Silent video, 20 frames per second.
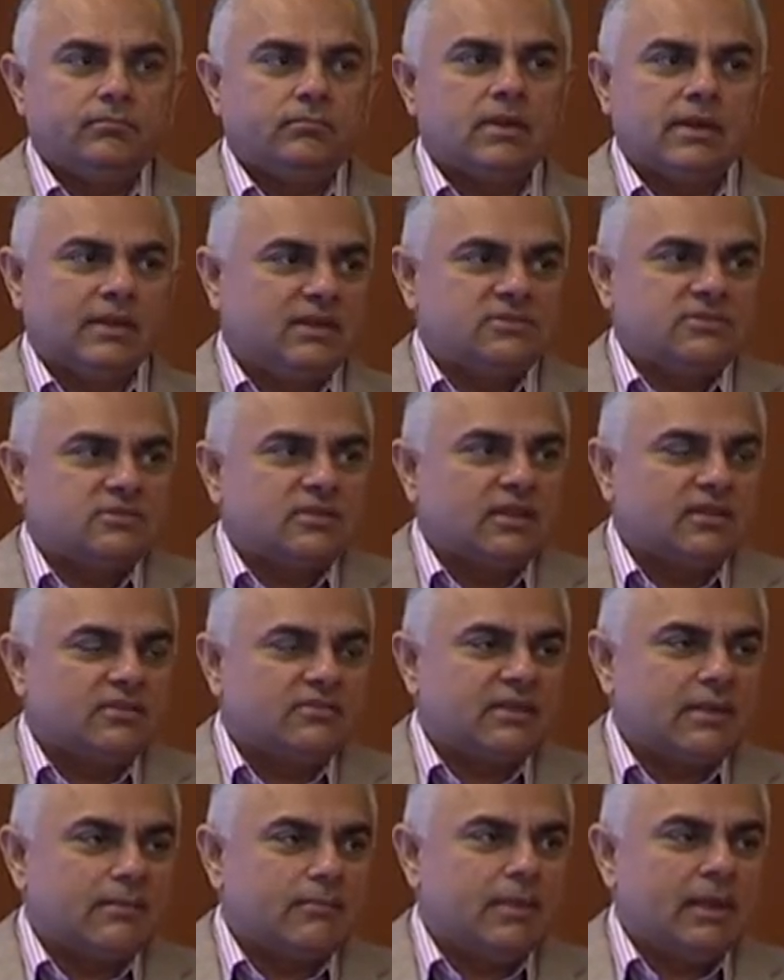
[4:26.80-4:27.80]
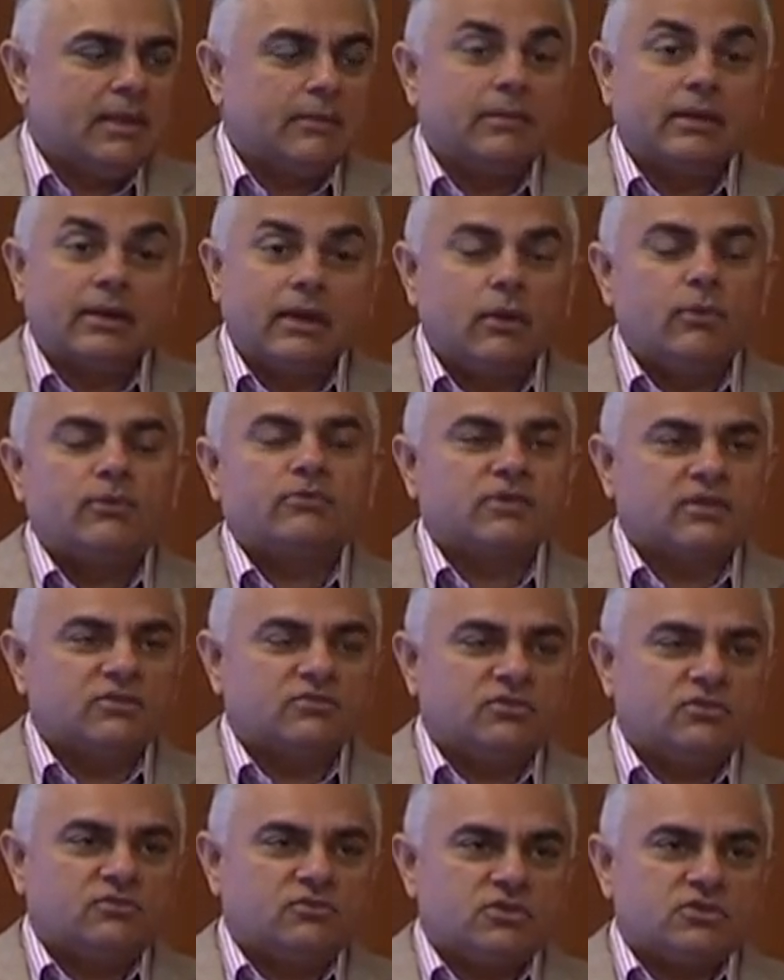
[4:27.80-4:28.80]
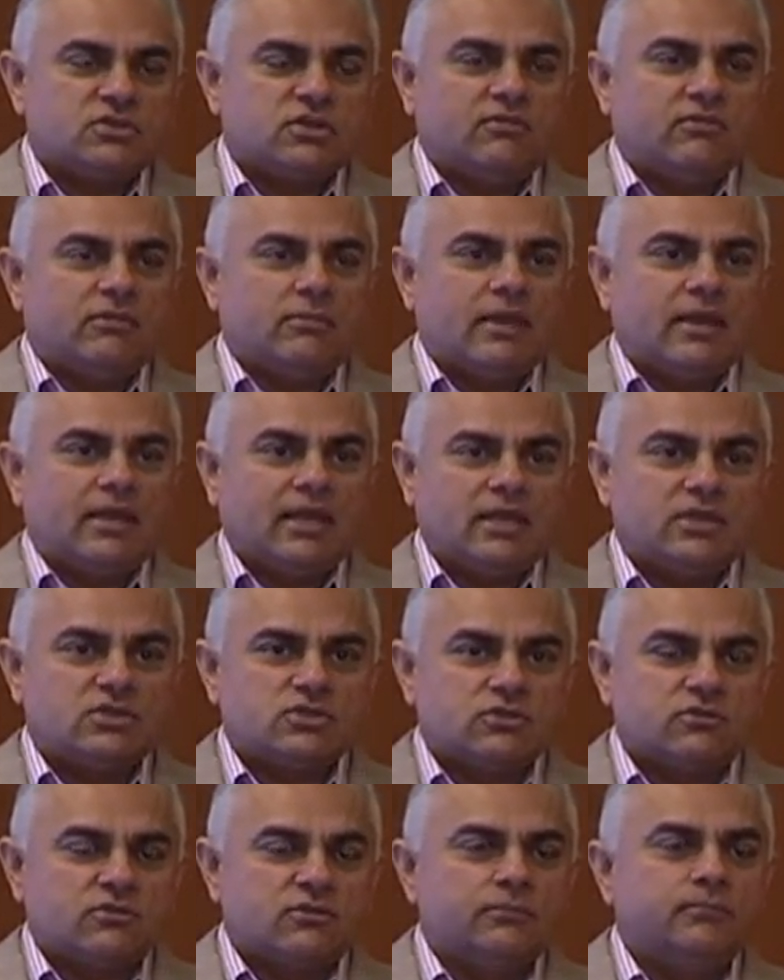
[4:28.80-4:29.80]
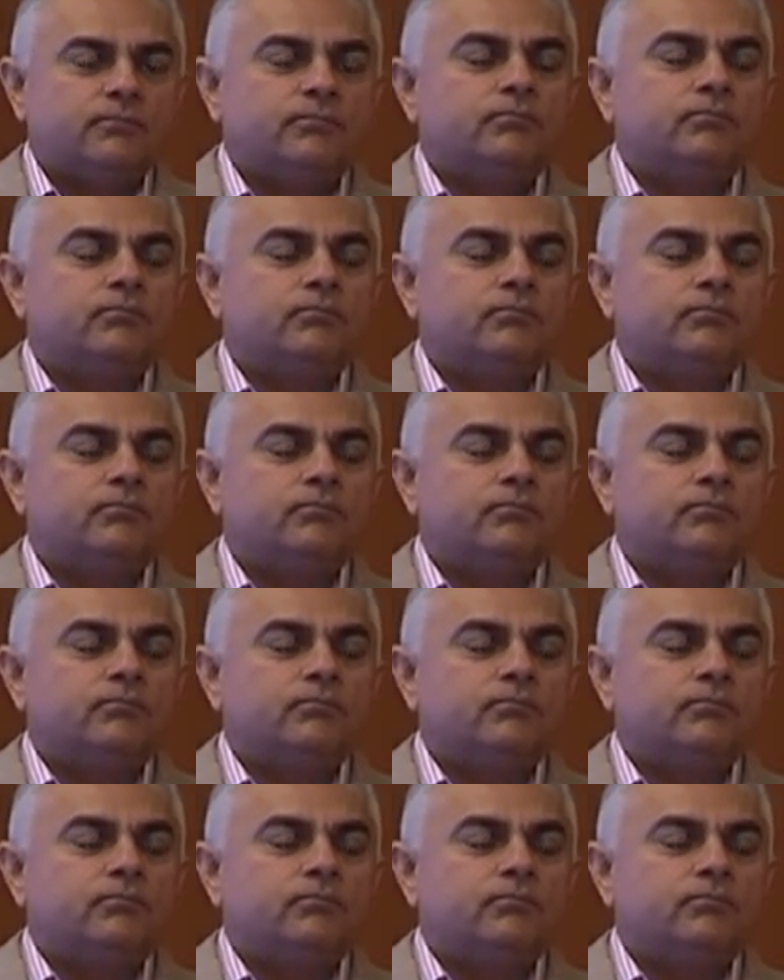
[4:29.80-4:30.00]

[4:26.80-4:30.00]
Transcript: But it's still the same milk, but lowest concentration of the medications.